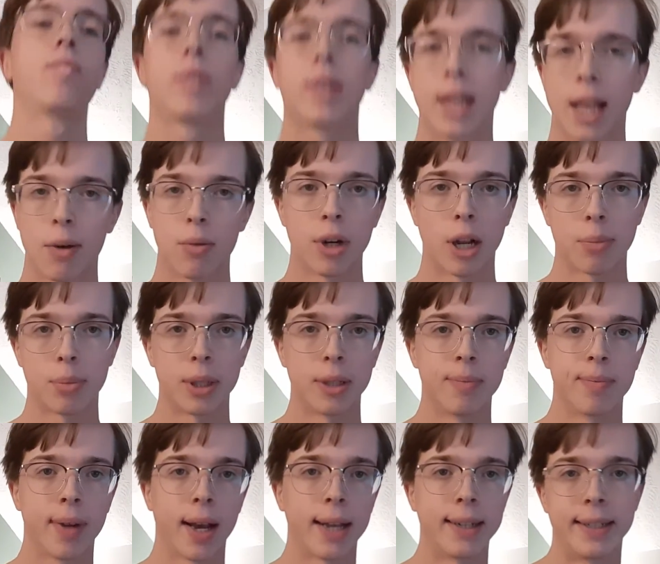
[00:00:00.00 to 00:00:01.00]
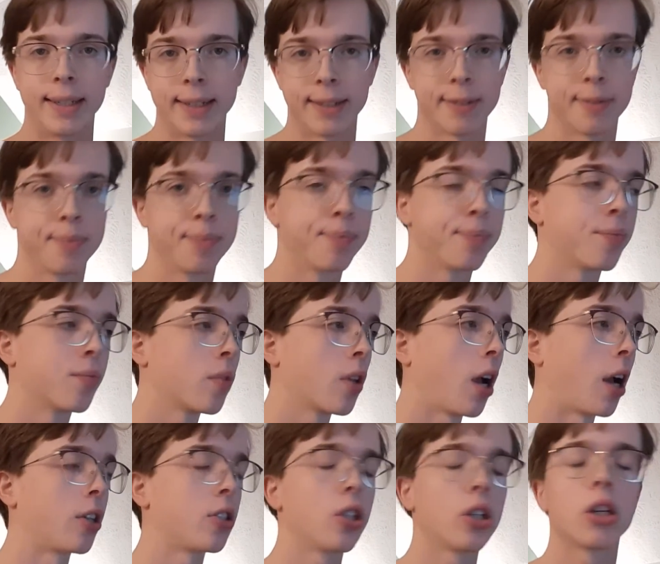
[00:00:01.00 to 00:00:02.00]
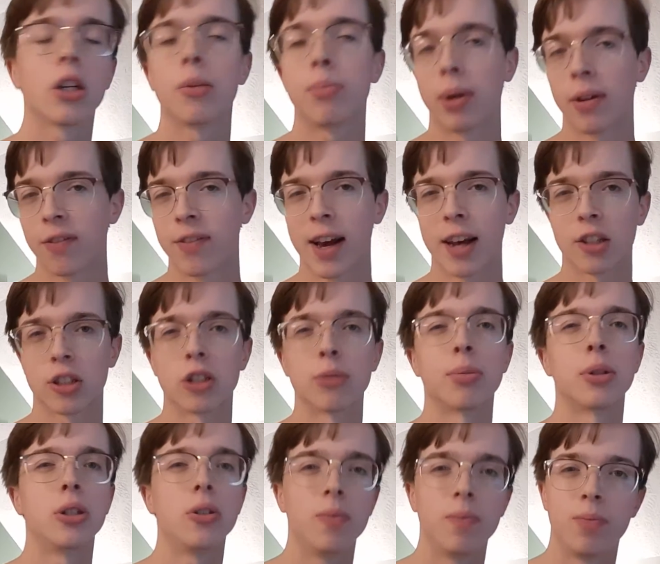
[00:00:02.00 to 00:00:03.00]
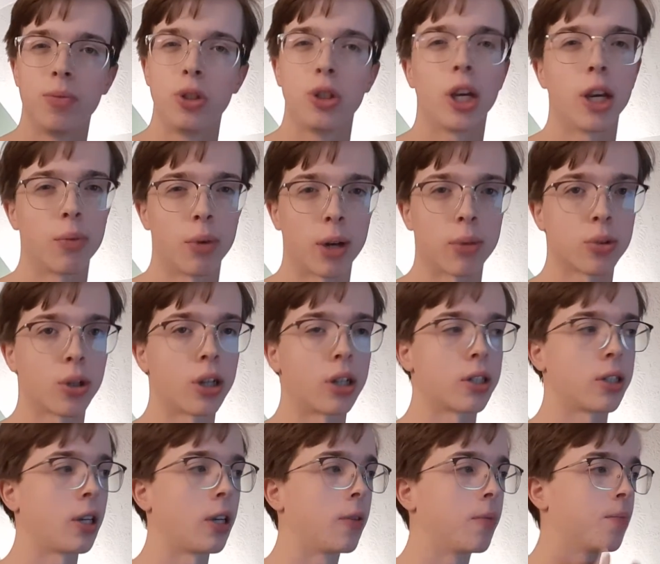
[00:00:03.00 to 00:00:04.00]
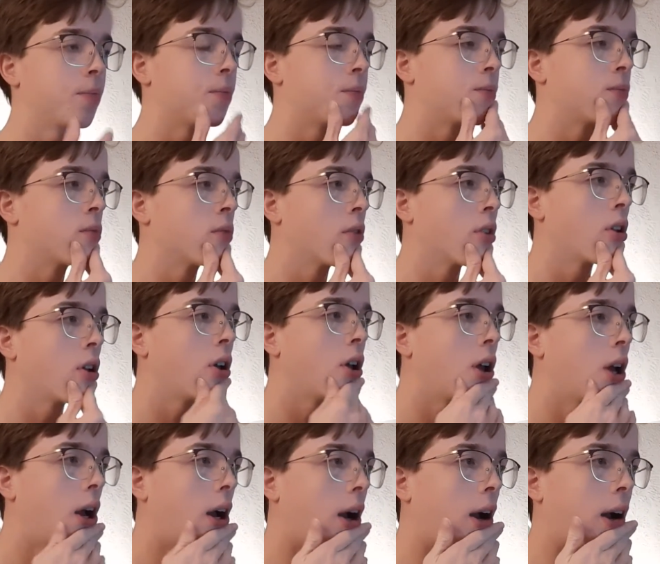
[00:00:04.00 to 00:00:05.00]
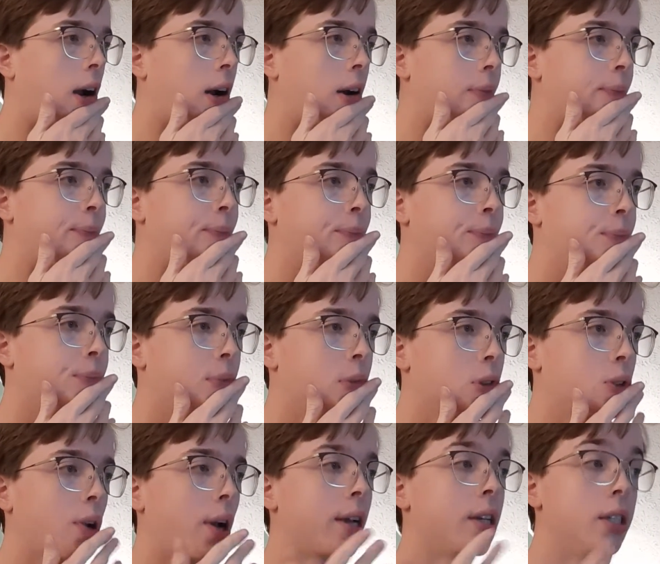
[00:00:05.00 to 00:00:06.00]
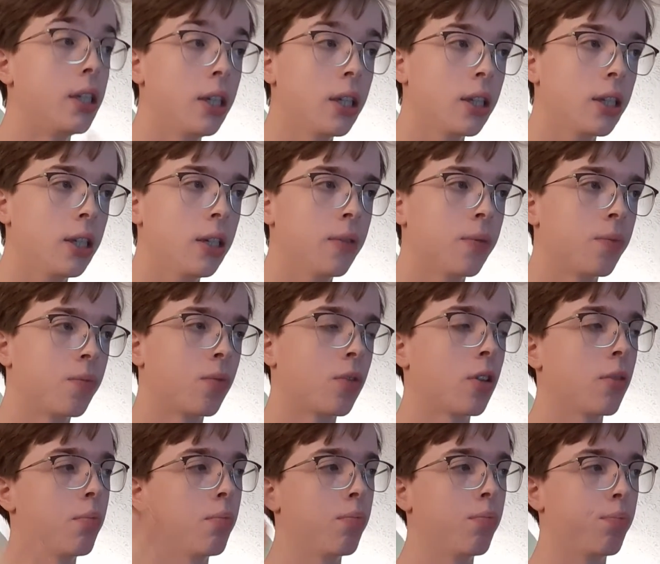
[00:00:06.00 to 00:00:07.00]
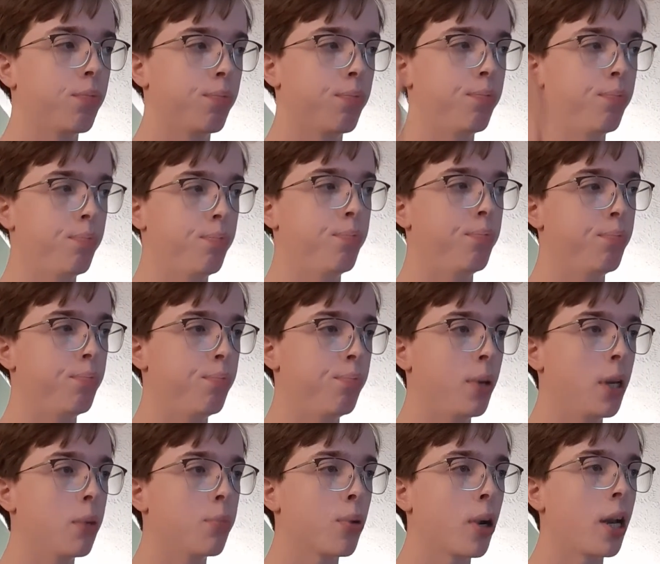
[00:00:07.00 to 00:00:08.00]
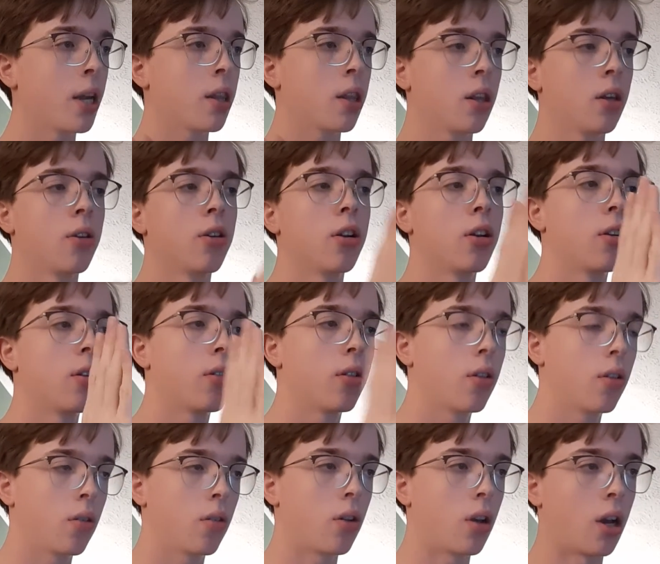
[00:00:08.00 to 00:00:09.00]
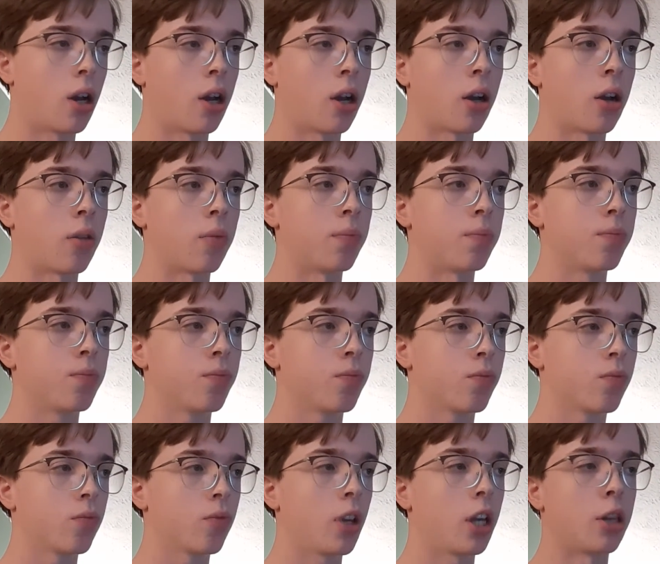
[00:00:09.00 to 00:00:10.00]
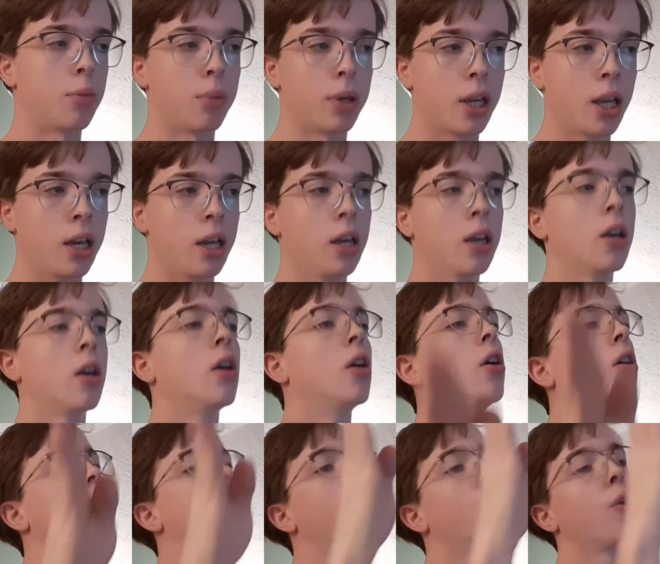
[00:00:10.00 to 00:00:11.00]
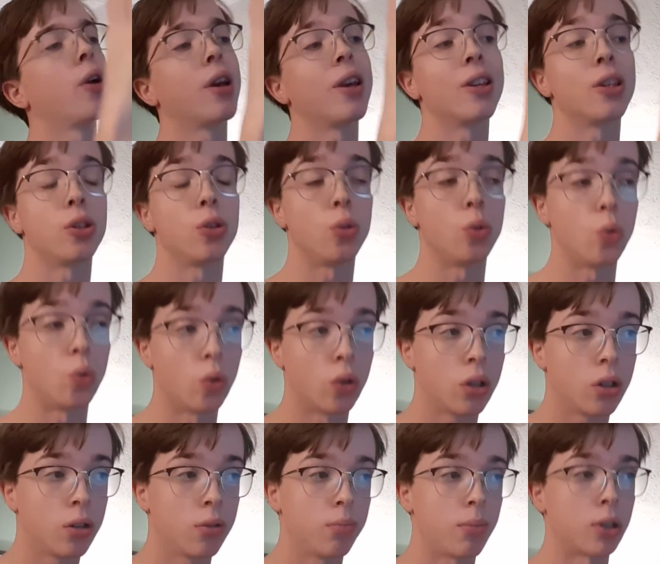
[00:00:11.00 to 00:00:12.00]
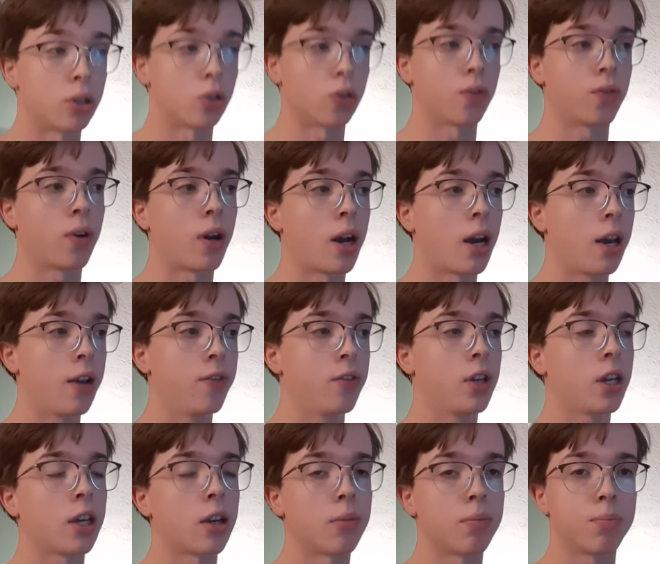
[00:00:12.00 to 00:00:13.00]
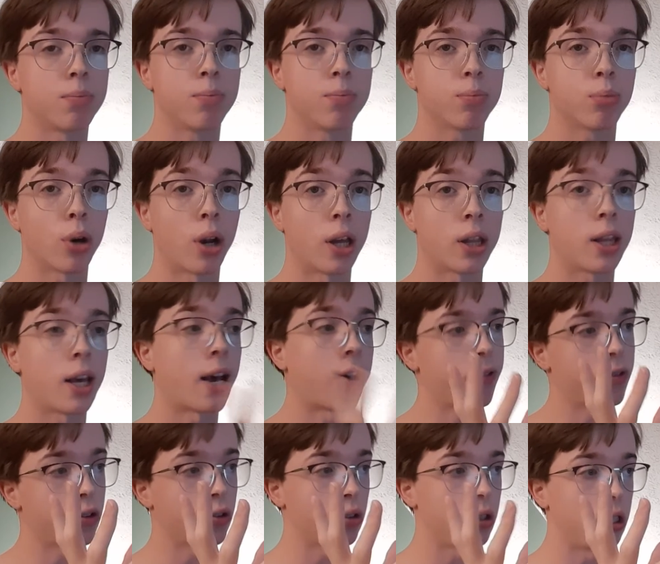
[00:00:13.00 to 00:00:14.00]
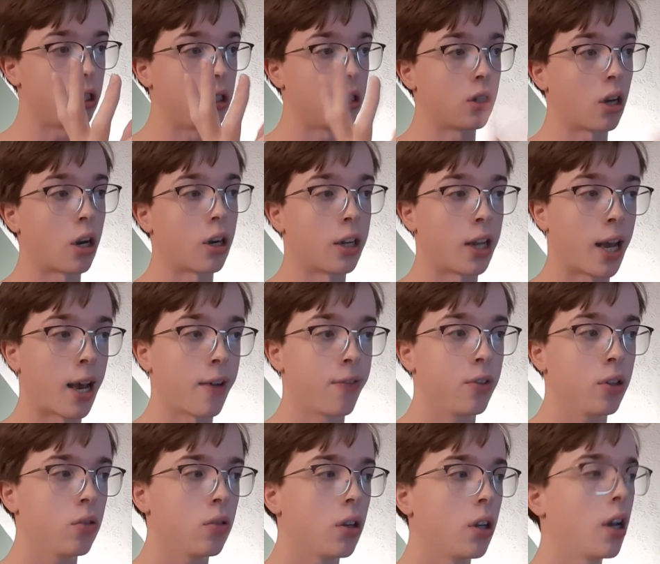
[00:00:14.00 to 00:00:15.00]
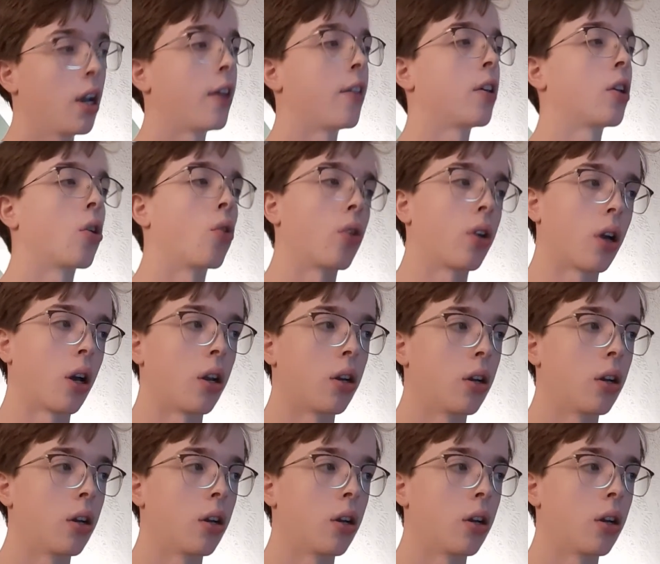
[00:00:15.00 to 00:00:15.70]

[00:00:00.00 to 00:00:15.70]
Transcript: that would not be ideal. I took it a bit faster, but you get what I'm trying to say. So ideally, big breath in the beginning, going into measure 5, take a breath after the dotted half note, and then going